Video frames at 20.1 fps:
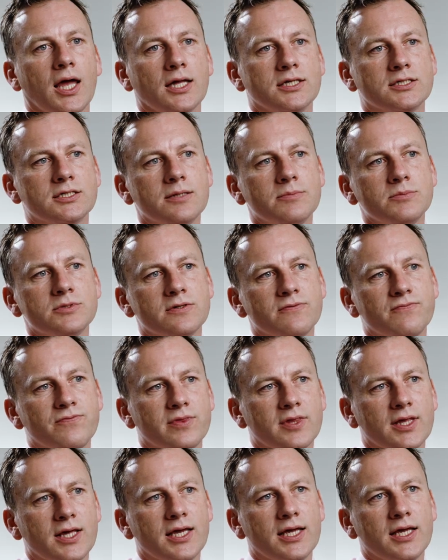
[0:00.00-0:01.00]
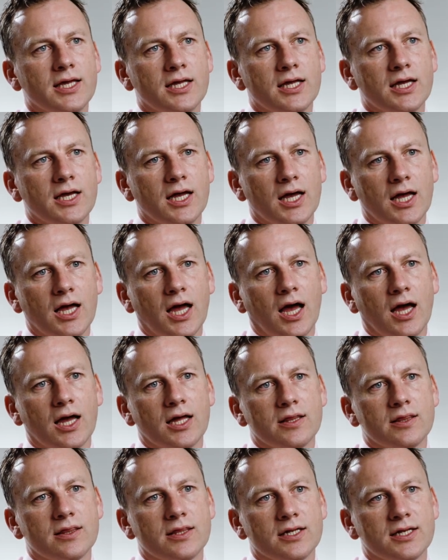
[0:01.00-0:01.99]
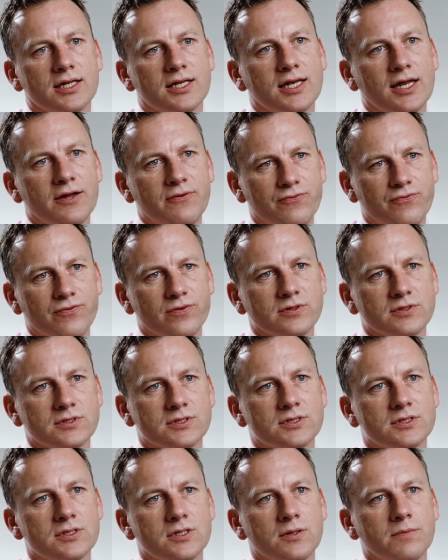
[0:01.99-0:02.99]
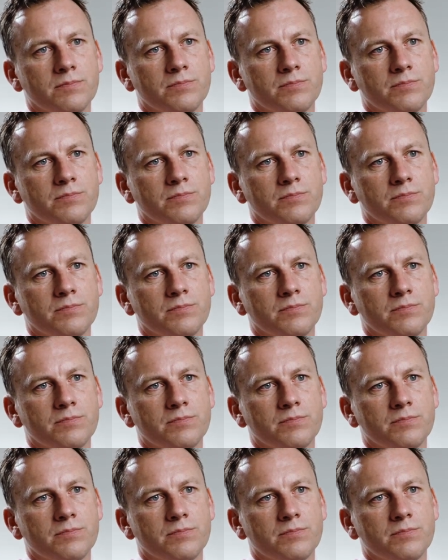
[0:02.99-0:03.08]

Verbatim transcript: In terms of the, uh, the difference